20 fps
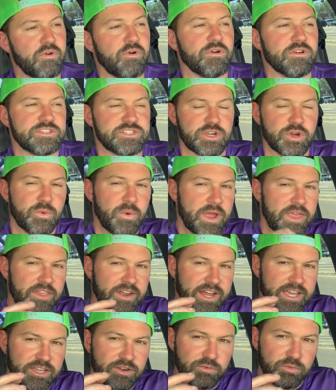or is there a way
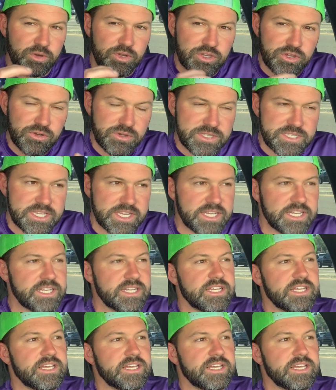that I can reduce it,